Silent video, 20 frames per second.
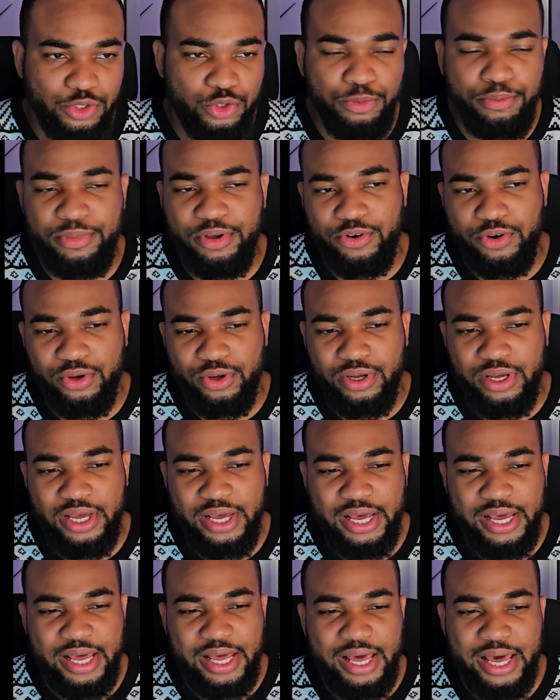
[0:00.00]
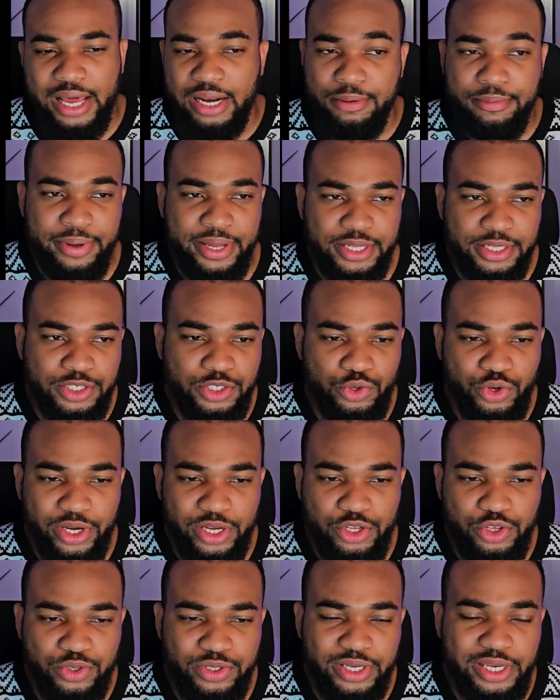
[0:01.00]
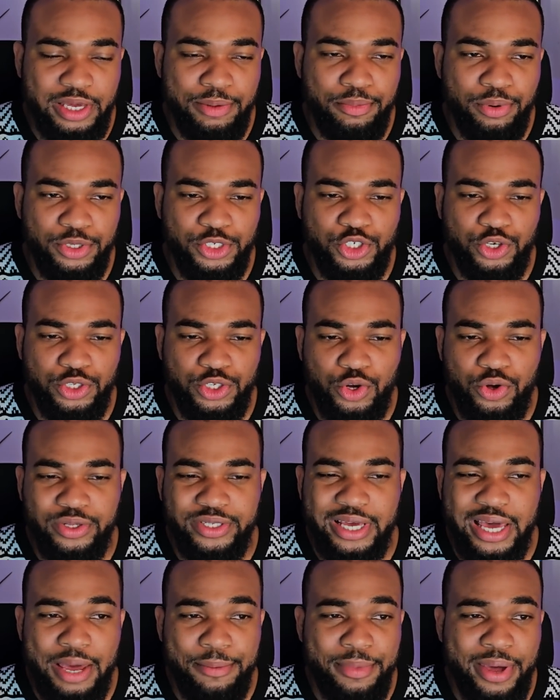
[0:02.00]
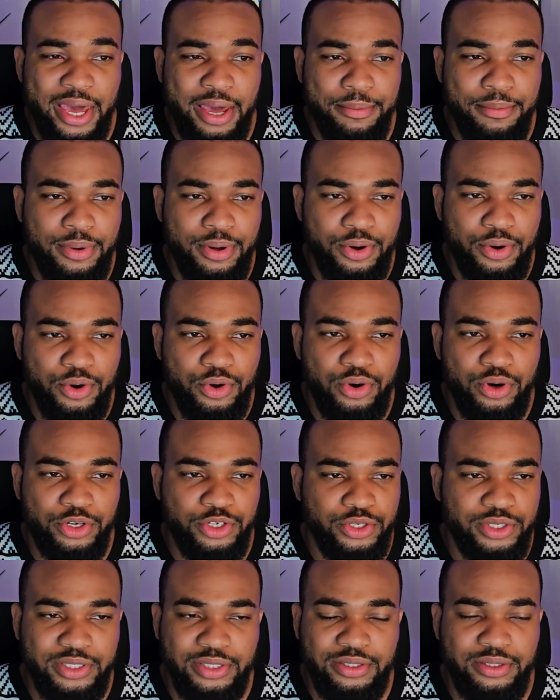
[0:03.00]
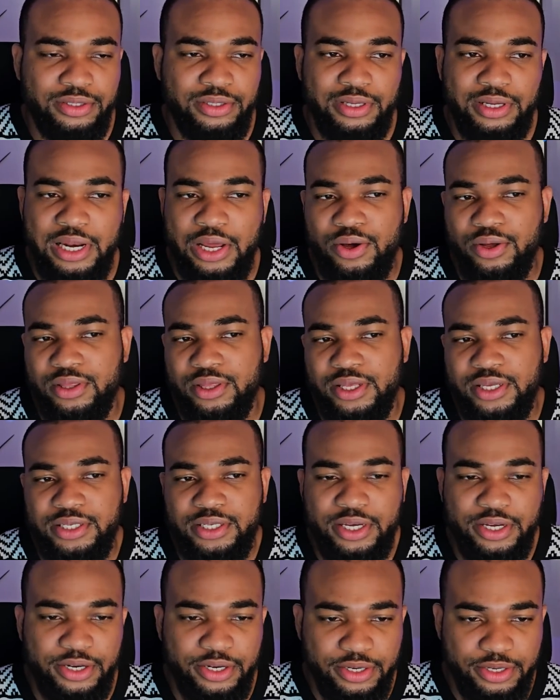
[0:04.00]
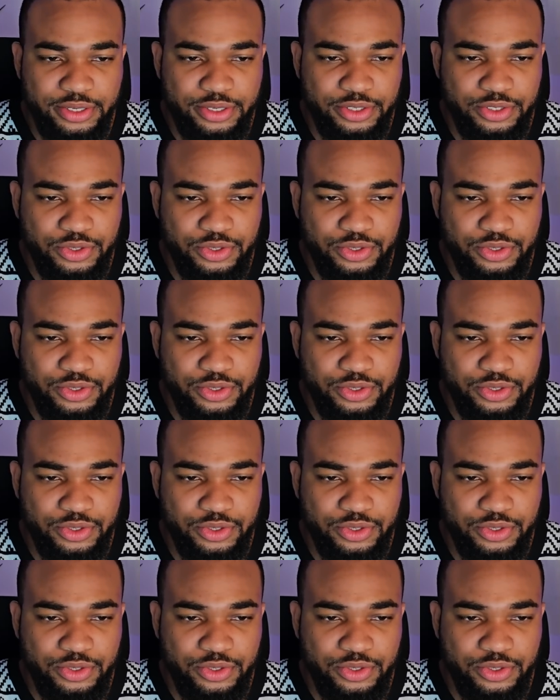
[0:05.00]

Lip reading: To mirror elements, you can use the keyboard shortcut MM or just click on this here.